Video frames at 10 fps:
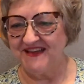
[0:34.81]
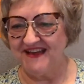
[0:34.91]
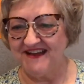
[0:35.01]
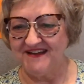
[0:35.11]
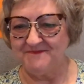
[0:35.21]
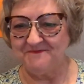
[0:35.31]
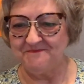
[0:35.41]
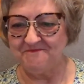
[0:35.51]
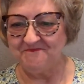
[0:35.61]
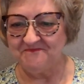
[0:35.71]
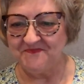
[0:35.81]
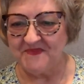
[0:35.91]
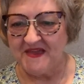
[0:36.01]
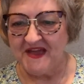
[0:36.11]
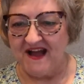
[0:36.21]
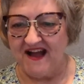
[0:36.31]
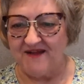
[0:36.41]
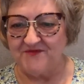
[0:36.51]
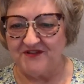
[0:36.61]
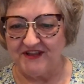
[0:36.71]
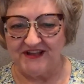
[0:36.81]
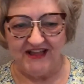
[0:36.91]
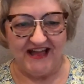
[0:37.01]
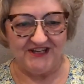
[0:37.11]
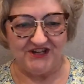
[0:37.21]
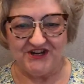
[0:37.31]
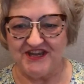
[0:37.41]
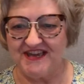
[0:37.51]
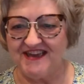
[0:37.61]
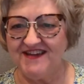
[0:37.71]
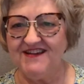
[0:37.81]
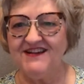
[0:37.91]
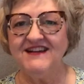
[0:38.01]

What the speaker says: um, I'm really glad you're here,